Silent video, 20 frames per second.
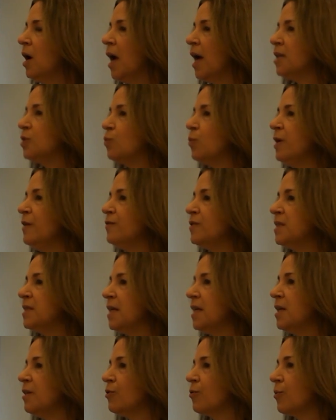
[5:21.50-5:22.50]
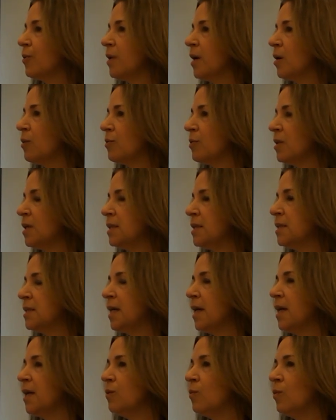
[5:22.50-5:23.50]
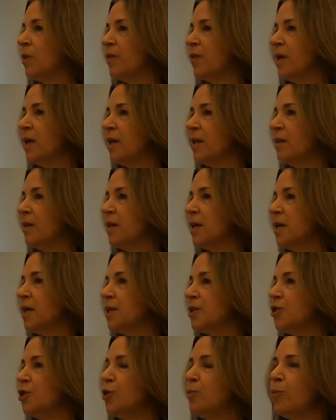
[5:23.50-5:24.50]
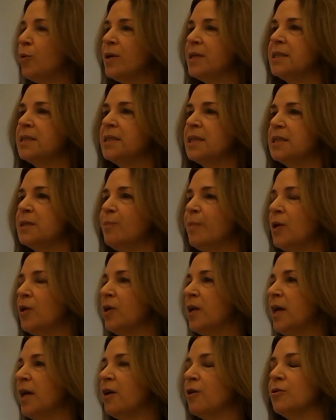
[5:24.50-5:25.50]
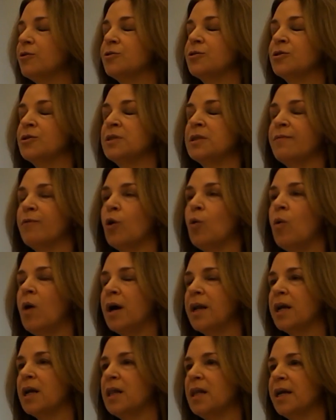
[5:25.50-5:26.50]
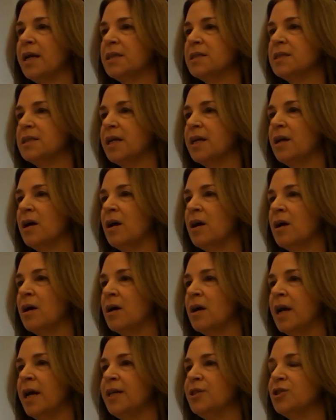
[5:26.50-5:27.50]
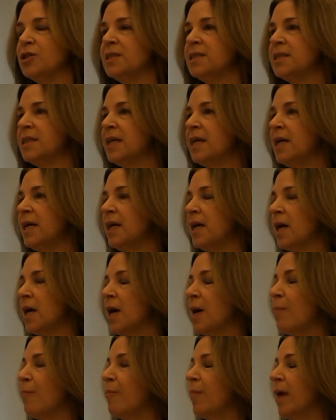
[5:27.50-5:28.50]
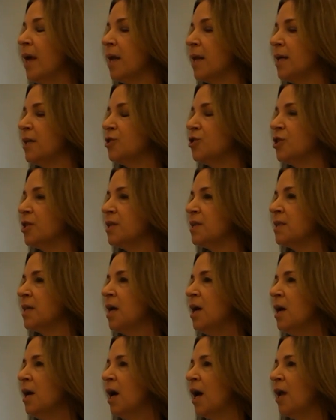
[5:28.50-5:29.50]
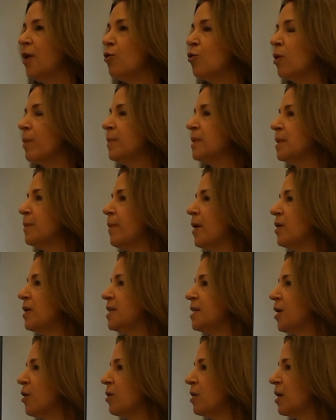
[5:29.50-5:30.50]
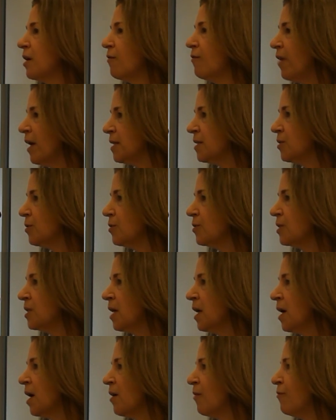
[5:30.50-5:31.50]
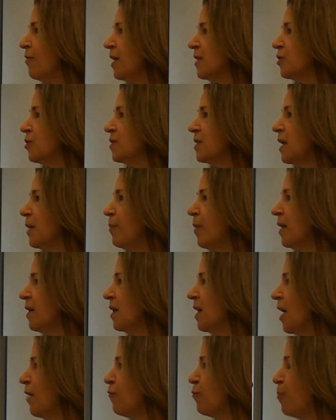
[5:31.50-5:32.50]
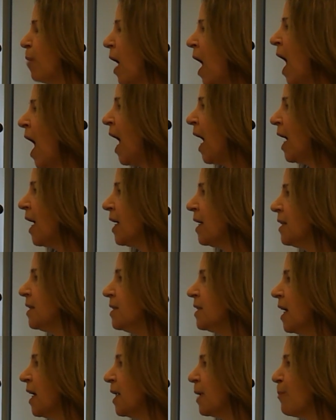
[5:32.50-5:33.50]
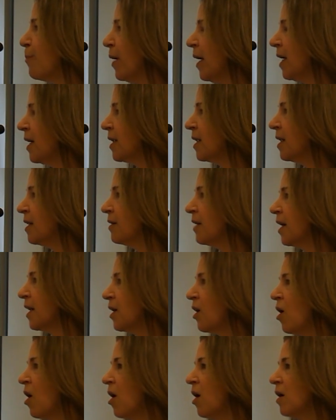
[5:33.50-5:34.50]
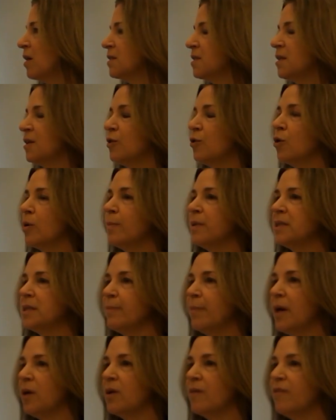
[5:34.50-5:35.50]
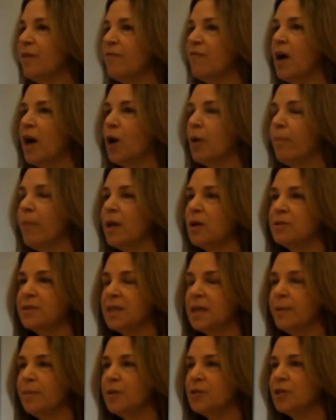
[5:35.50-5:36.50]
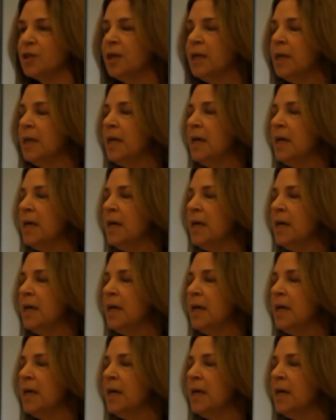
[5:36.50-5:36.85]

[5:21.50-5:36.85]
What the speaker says: As we've seen throughout the state within the 2.6 million acres of aquatic lands that our agency manages, enormous amount of derelict vessels, vessels that have been left behind and abandoned that cause an enormous amount of environmental damage